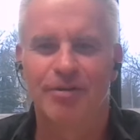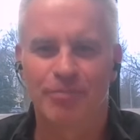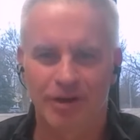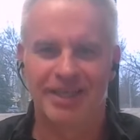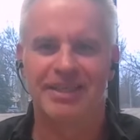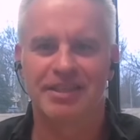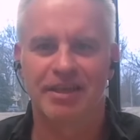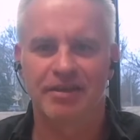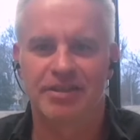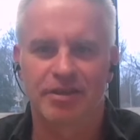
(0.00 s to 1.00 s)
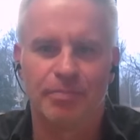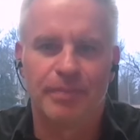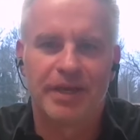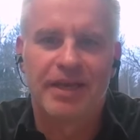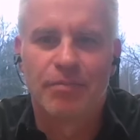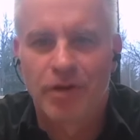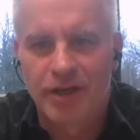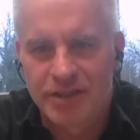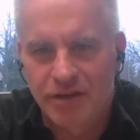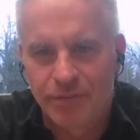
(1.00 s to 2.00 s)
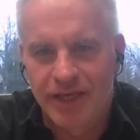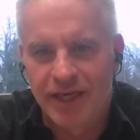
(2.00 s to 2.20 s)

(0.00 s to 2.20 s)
What is going to compete and what is going to be